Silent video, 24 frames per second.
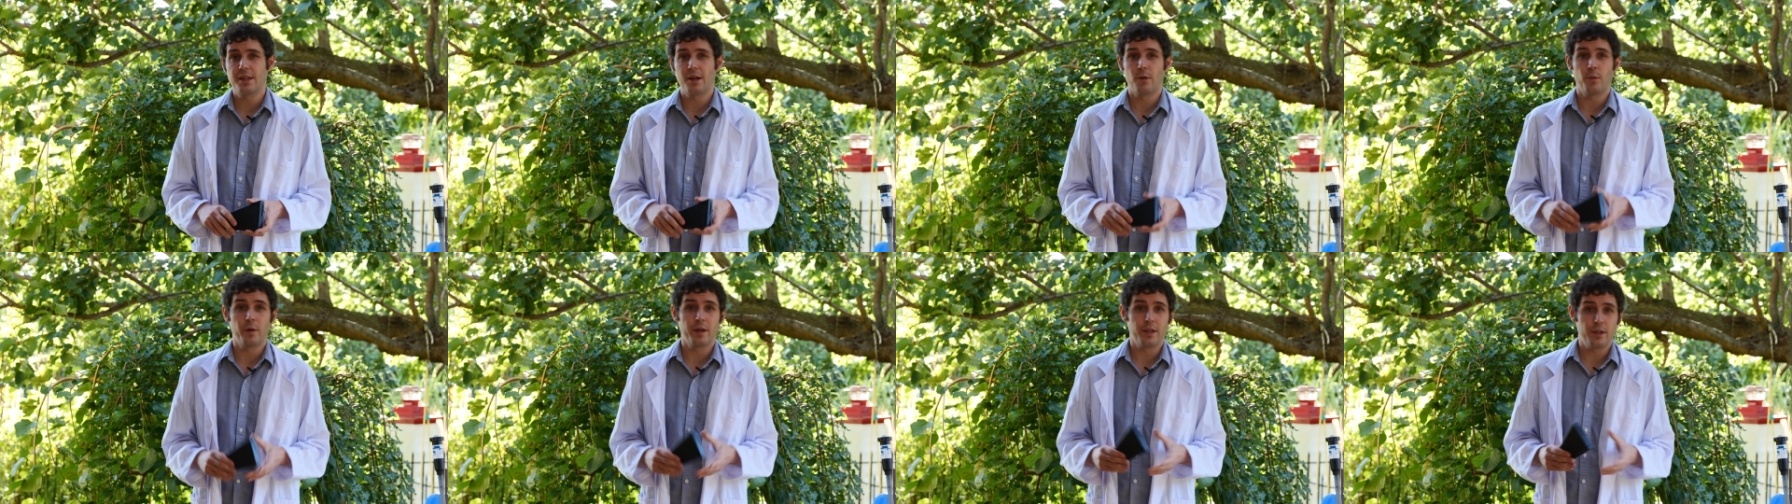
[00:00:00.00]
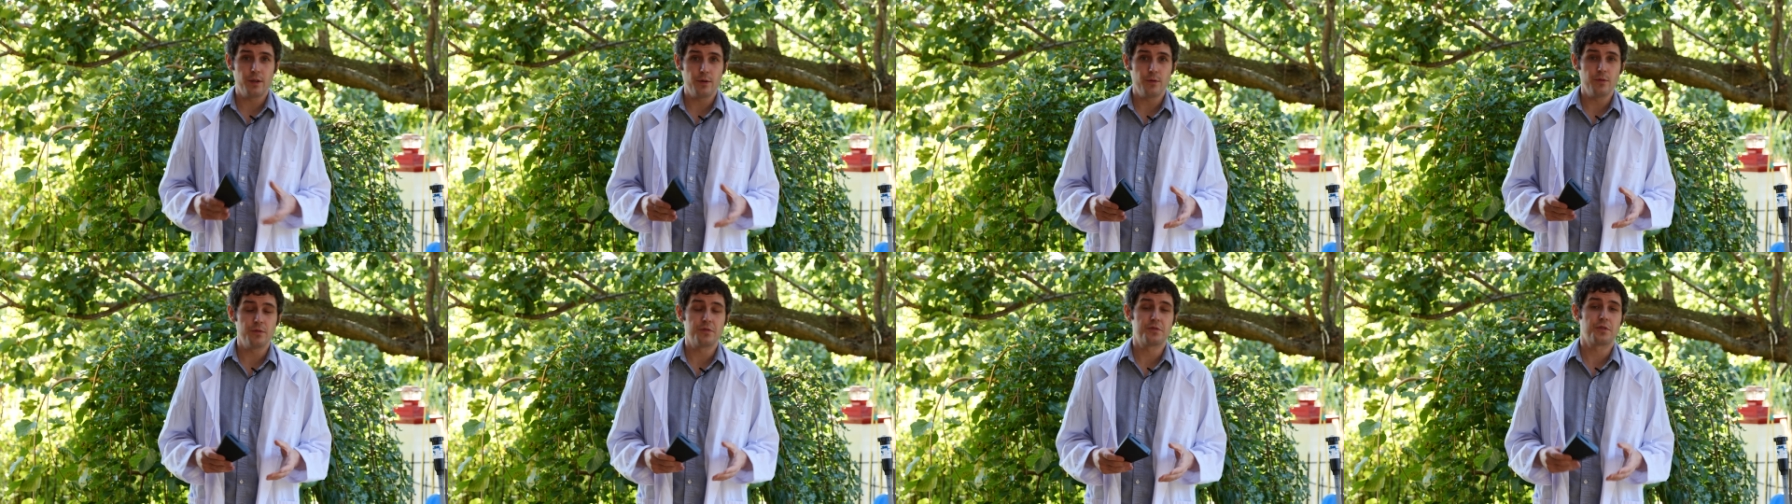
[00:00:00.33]
that we
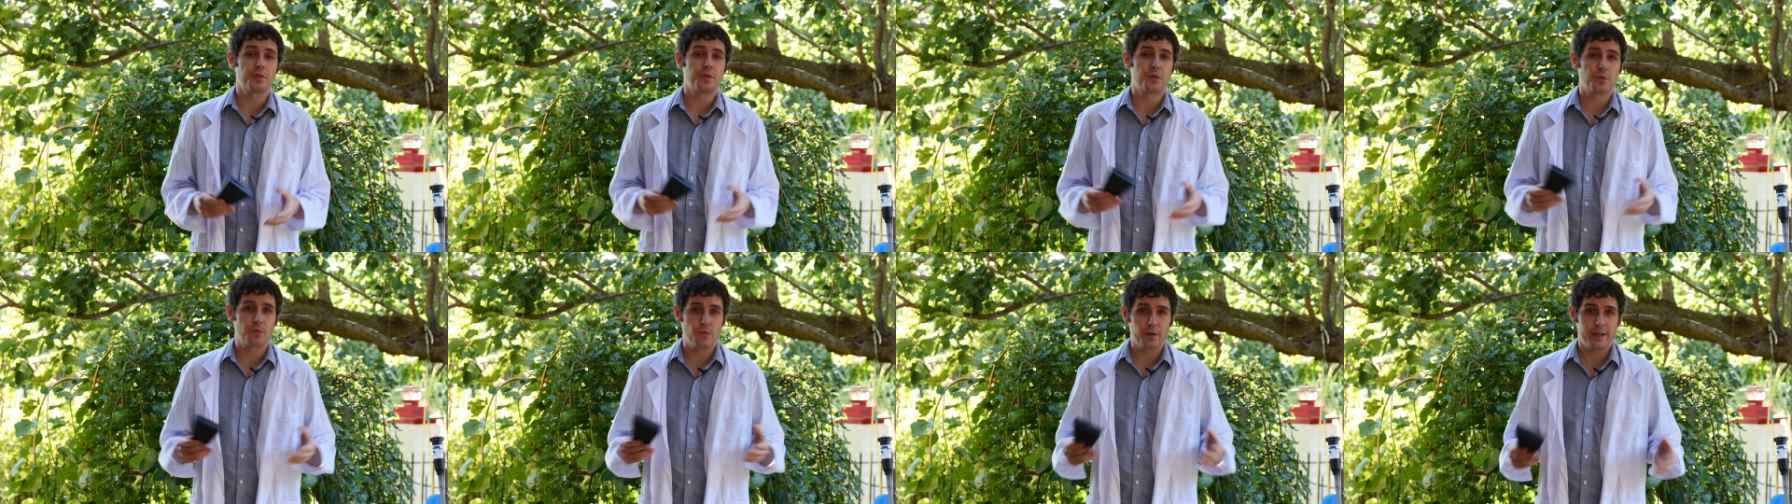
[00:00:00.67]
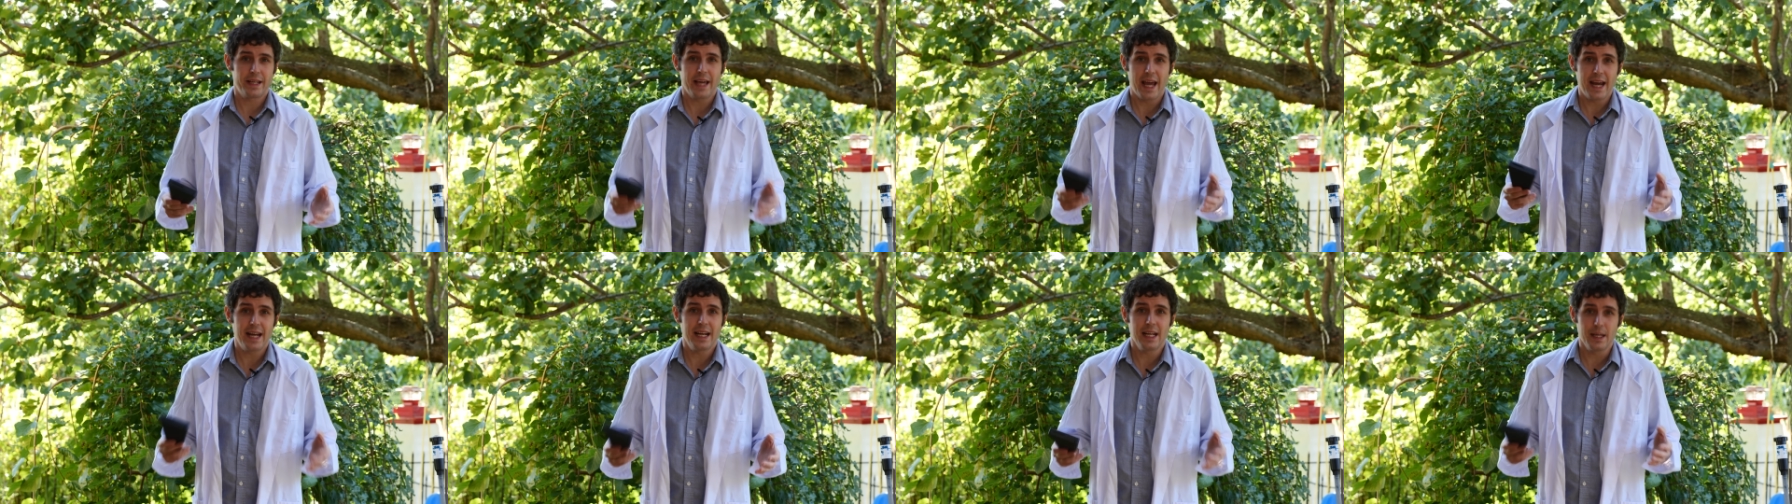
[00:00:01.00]
use to
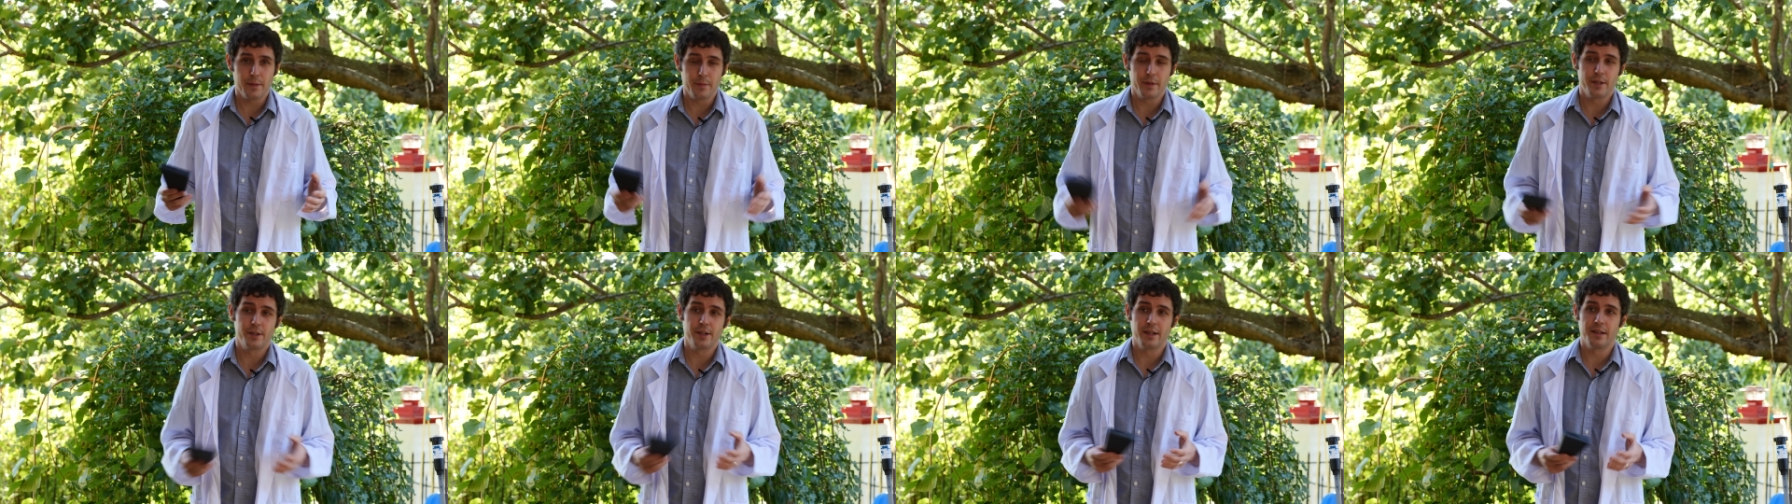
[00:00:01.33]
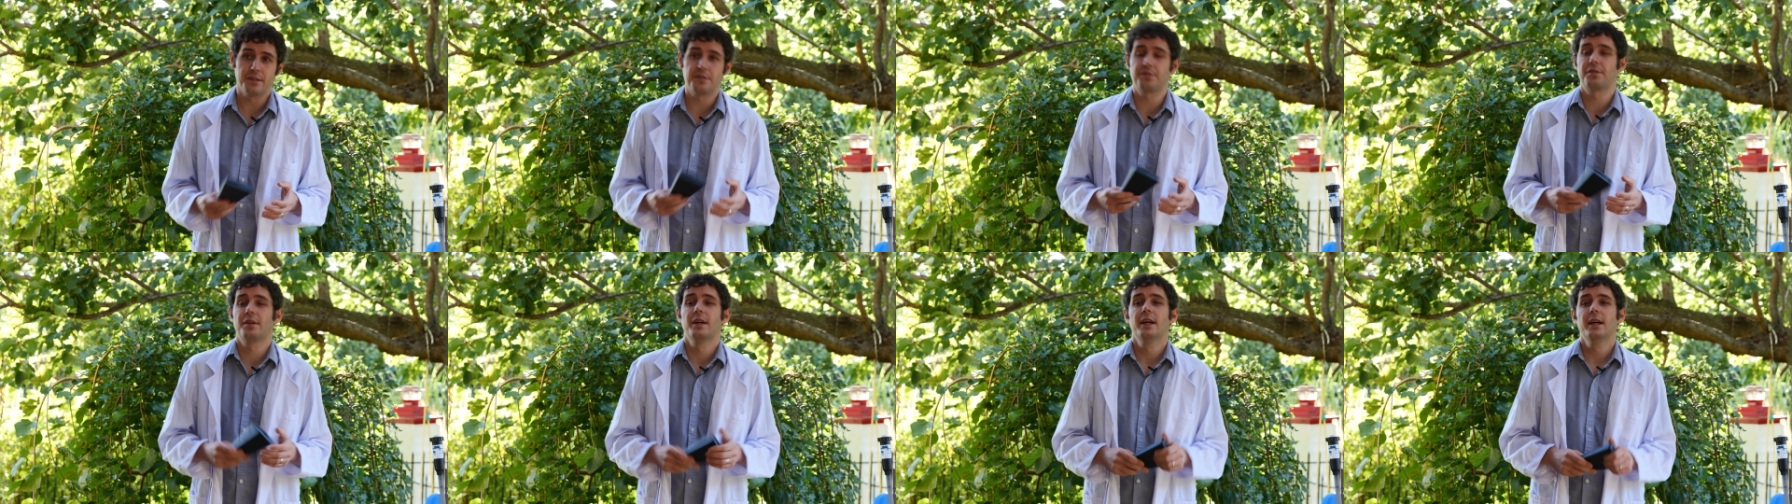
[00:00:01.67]
create
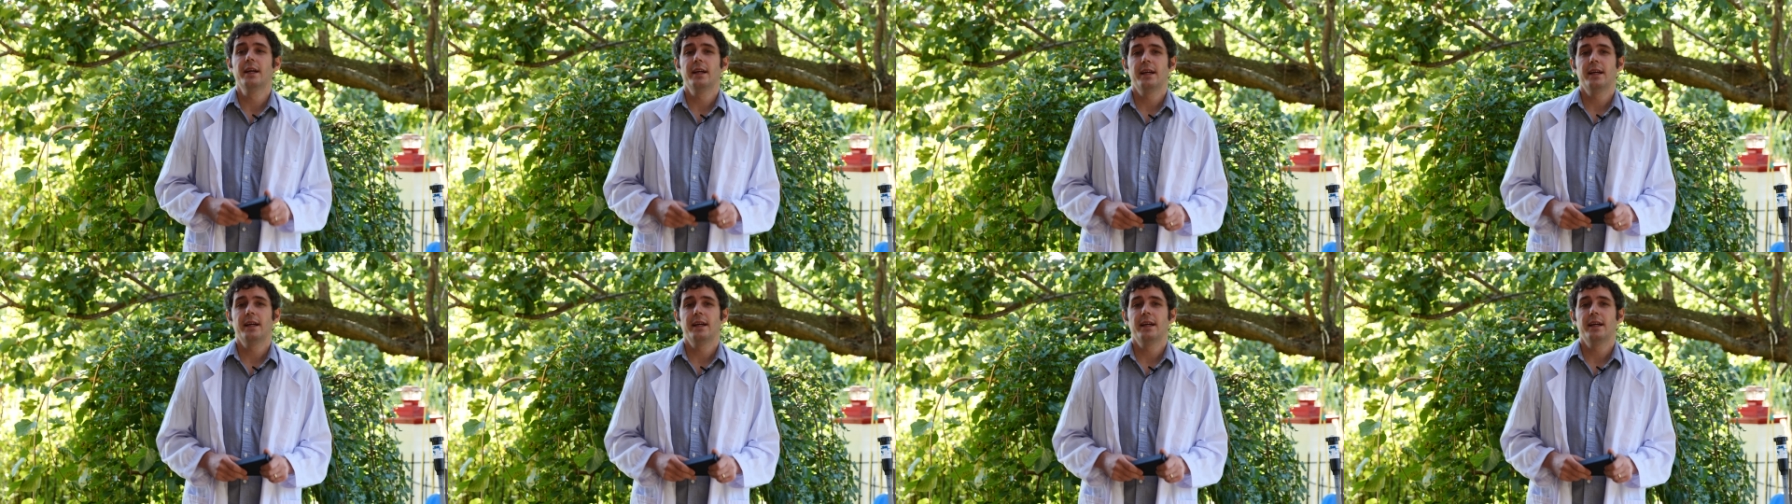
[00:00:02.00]
images,